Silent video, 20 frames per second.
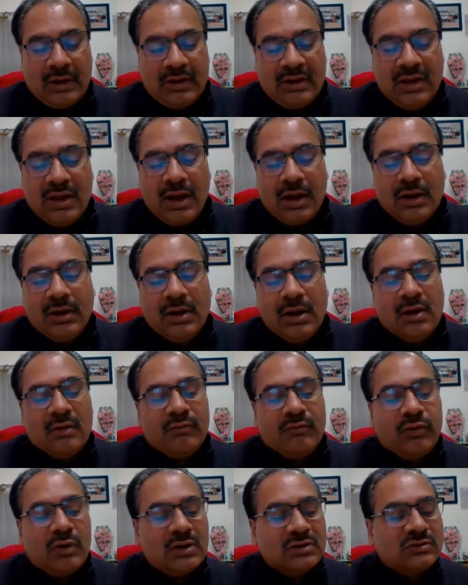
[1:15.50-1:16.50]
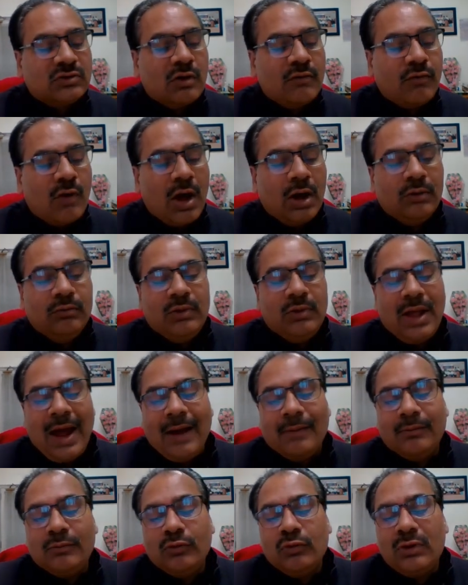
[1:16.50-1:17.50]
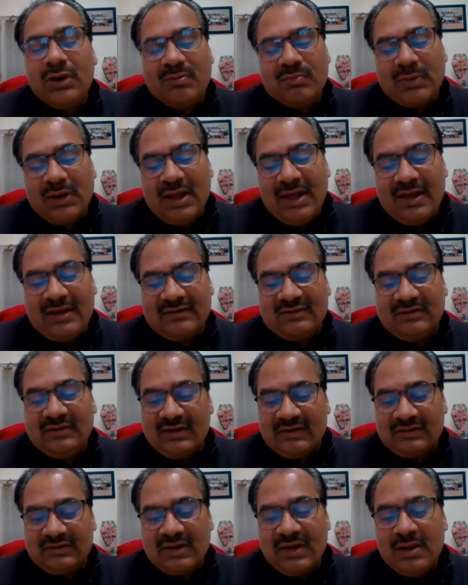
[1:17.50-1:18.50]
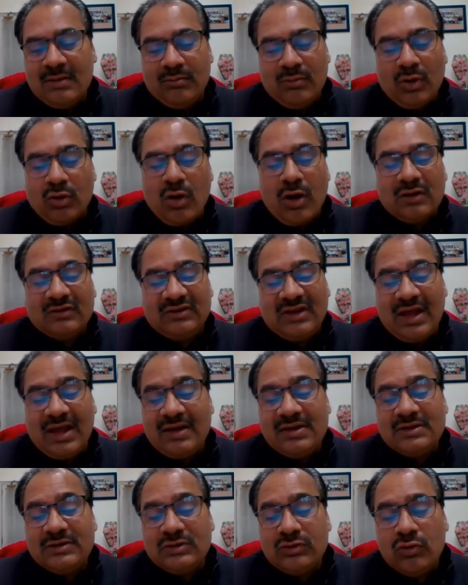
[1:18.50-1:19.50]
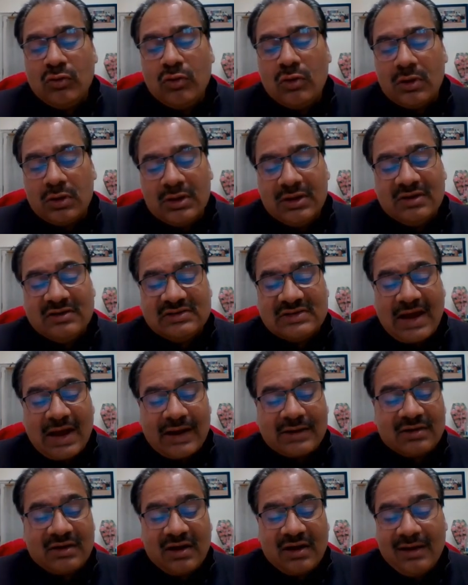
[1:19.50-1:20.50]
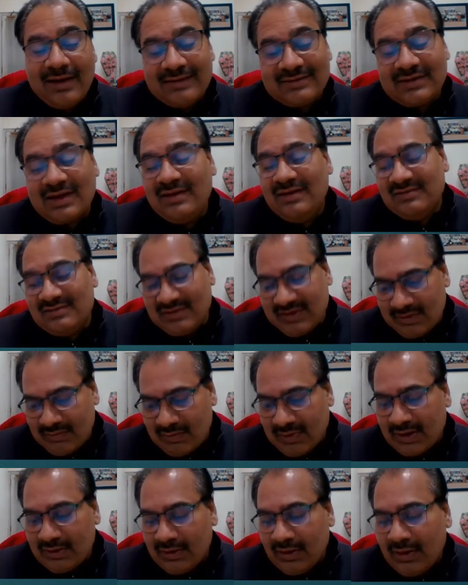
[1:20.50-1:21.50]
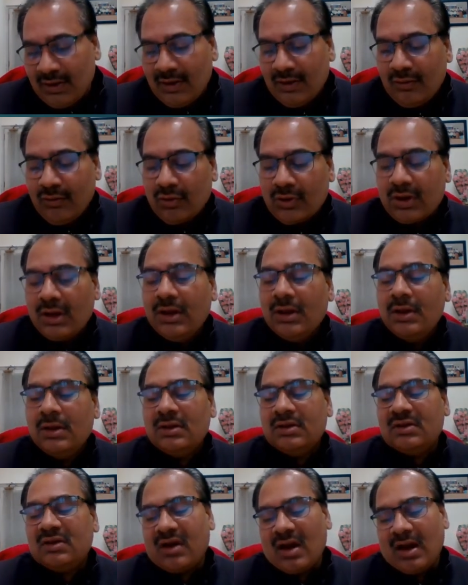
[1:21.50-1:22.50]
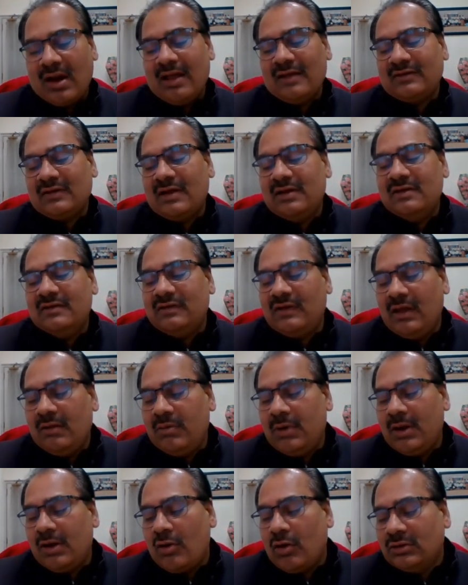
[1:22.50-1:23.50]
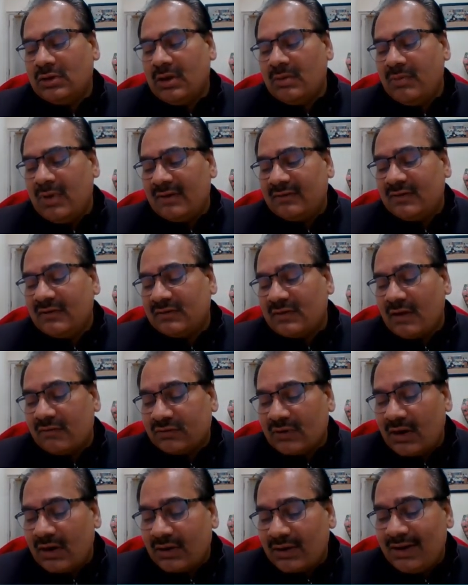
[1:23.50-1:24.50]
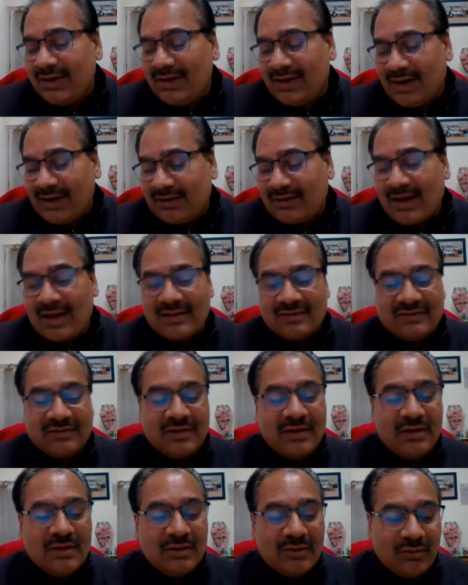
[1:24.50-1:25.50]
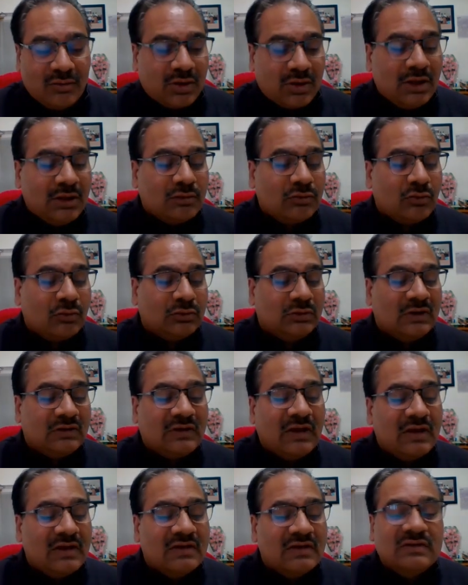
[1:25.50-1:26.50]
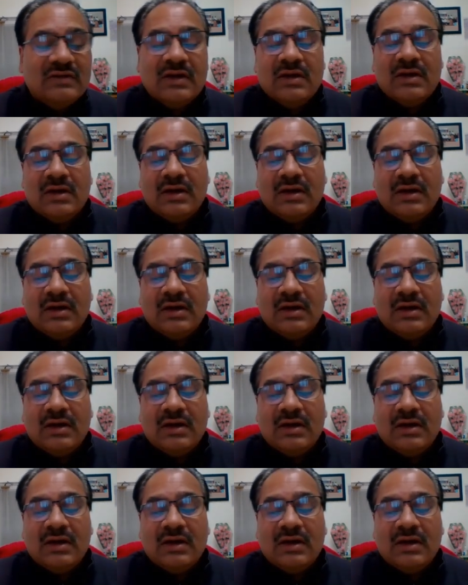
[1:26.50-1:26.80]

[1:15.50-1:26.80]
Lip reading: here, first of all, we have to replace this because there is no exact relation is given. Okay. Relation is given on the basis of certain data. Okay. So this is